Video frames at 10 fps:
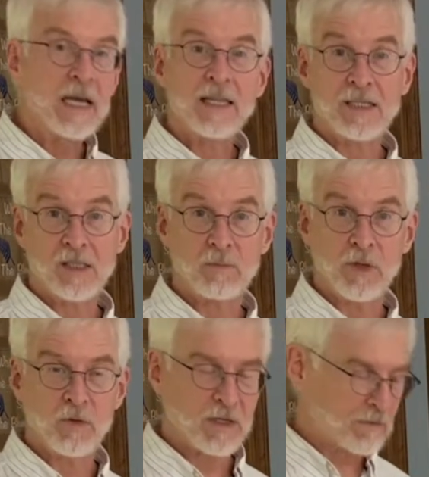That's the
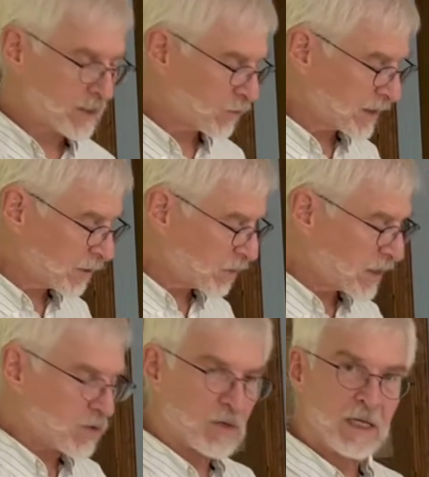beauty of this recipe.
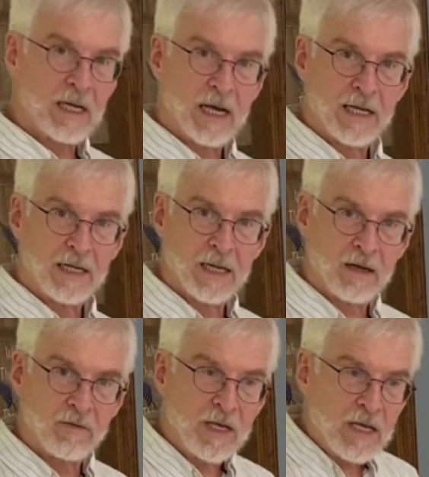You can kind
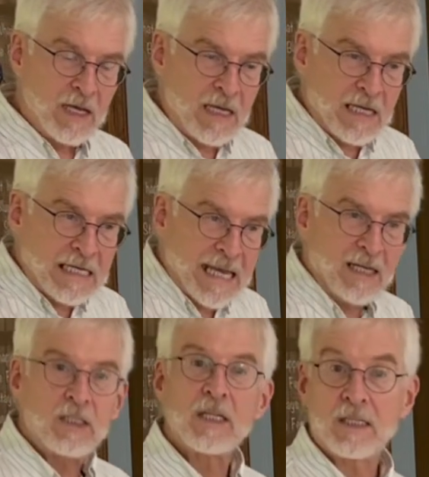of get
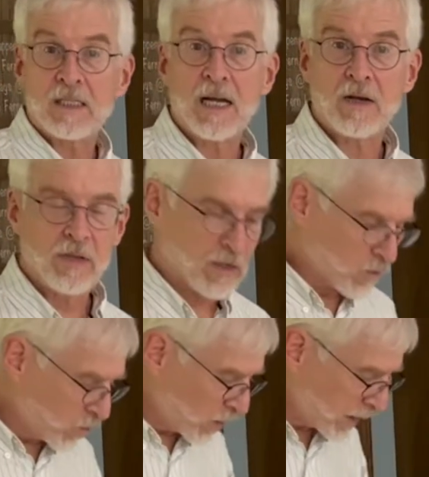it to the style that you
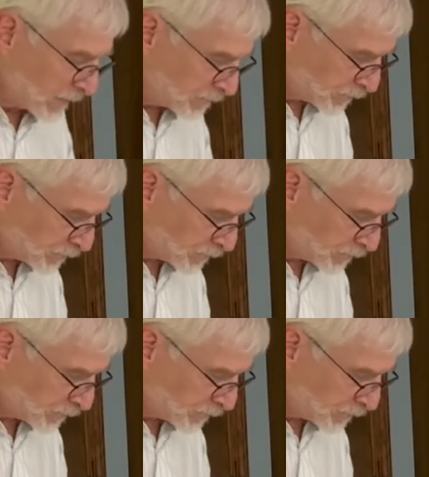want it.